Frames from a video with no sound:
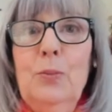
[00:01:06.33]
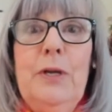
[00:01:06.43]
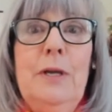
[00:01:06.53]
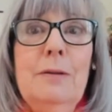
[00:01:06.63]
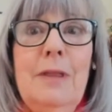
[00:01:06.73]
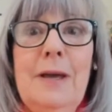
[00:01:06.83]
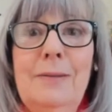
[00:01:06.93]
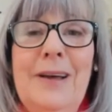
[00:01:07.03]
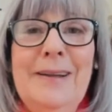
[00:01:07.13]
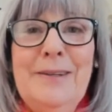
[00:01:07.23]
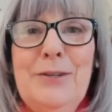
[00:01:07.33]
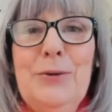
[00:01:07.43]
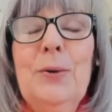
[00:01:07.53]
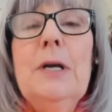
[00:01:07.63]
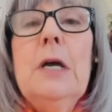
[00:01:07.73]
We hear that a lot
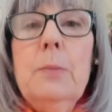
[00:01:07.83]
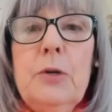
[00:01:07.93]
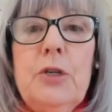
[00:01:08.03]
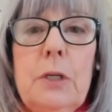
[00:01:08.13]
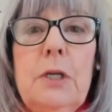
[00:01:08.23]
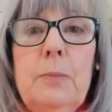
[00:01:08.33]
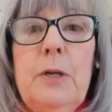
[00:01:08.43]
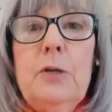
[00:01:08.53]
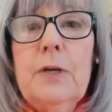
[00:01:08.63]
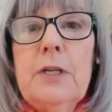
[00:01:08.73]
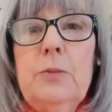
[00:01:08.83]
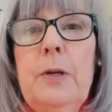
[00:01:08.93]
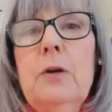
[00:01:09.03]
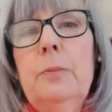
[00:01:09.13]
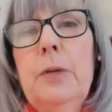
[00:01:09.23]
too. But you need to be
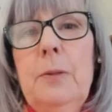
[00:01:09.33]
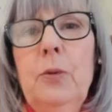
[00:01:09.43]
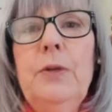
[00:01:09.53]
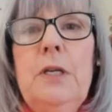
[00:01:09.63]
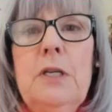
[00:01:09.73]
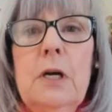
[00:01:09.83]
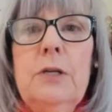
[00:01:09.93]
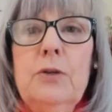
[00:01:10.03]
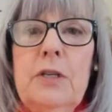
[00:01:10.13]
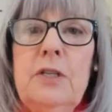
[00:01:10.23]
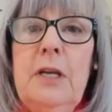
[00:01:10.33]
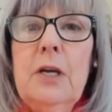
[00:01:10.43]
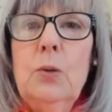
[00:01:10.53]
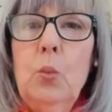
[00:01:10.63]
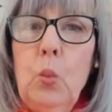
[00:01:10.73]
transparent. People need to
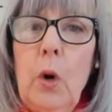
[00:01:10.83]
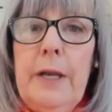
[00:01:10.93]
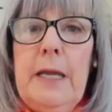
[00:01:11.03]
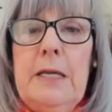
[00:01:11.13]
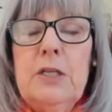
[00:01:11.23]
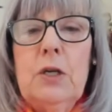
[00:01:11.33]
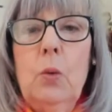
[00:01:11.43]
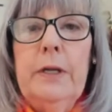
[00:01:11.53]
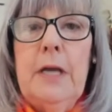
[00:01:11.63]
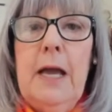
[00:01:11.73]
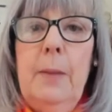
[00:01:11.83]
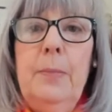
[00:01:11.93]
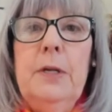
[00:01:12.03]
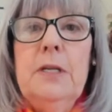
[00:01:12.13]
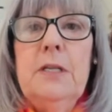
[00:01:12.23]
understand what is going to
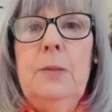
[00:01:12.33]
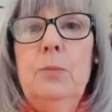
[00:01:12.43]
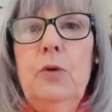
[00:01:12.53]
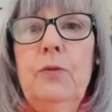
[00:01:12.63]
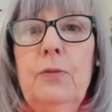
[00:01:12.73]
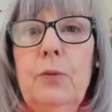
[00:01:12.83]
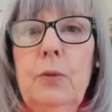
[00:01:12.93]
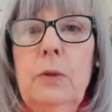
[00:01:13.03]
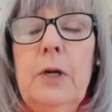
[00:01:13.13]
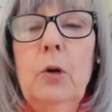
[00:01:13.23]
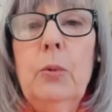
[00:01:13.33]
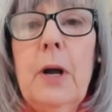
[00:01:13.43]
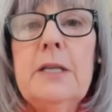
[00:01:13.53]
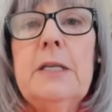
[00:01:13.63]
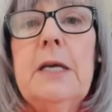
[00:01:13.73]
happen as they move through the legal
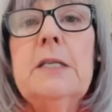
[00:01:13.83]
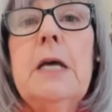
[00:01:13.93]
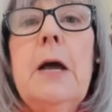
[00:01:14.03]
process.